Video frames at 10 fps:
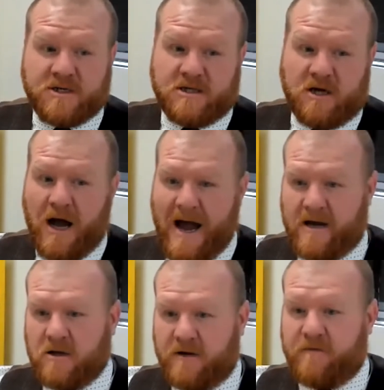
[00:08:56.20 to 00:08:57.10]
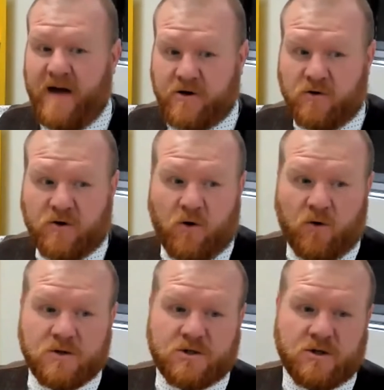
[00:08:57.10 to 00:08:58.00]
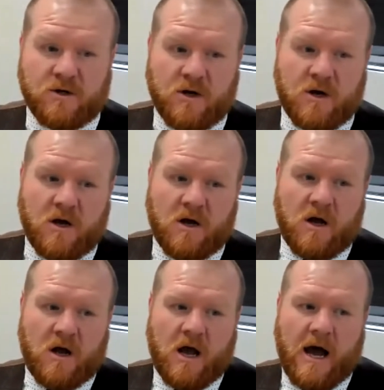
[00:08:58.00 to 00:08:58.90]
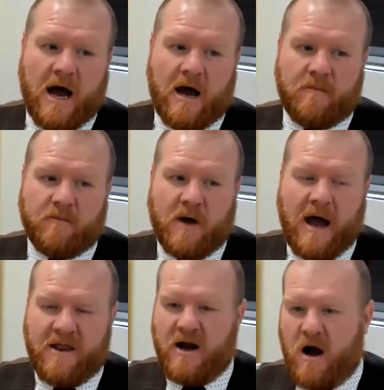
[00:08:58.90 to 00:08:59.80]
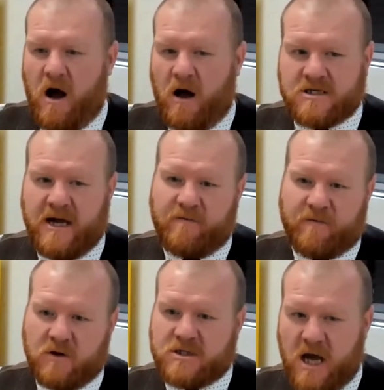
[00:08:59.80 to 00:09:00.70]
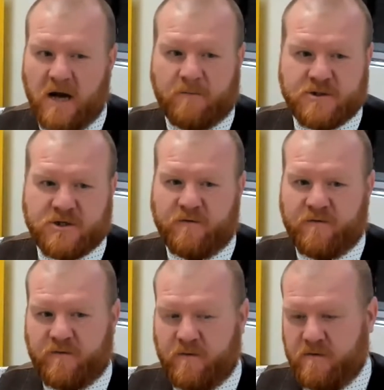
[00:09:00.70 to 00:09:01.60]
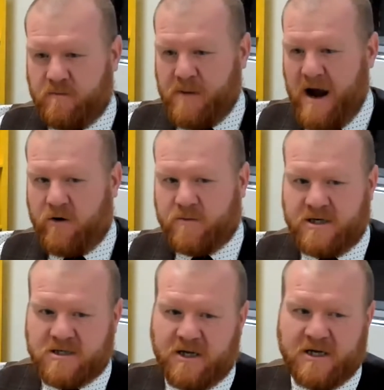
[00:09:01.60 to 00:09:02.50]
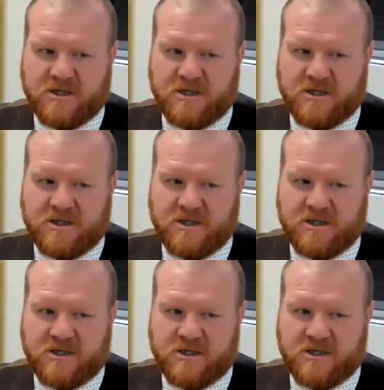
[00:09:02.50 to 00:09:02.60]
are handled in federal courts. And there are several types of bankruptcies, and these are